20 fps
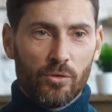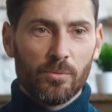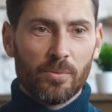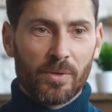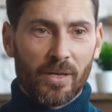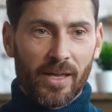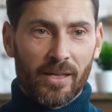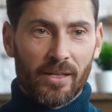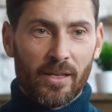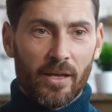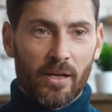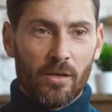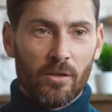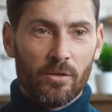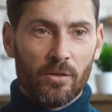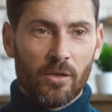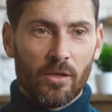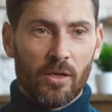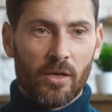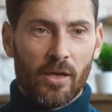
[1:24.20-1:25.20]
and audience
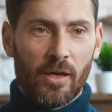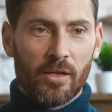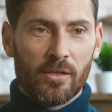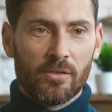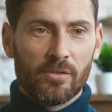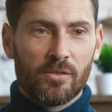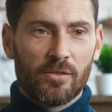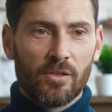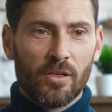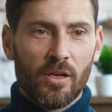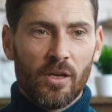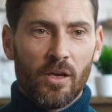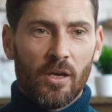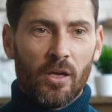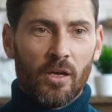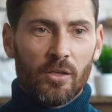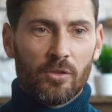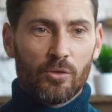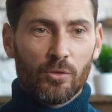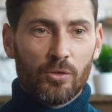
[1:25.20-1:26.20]
figured out, it's
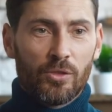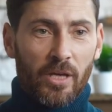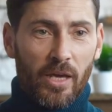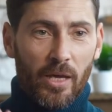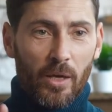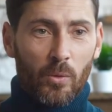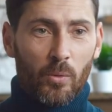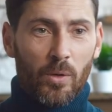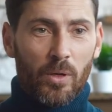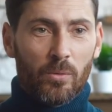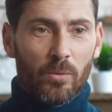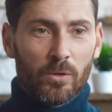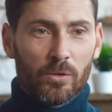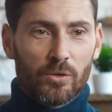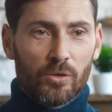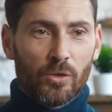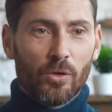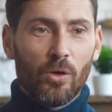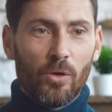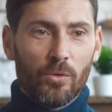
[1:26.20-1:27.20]
time to talk about the heart
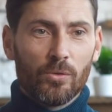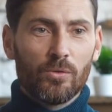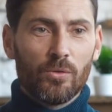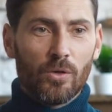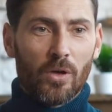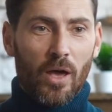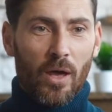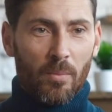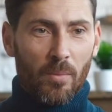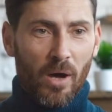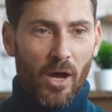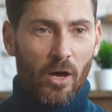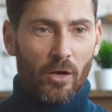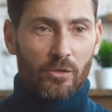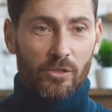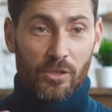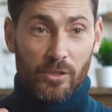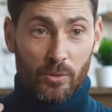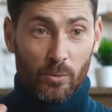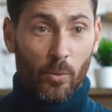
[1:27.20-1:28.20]
of your YouTube channel,
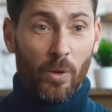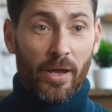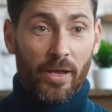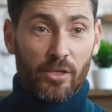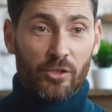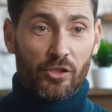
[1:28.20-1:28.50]
your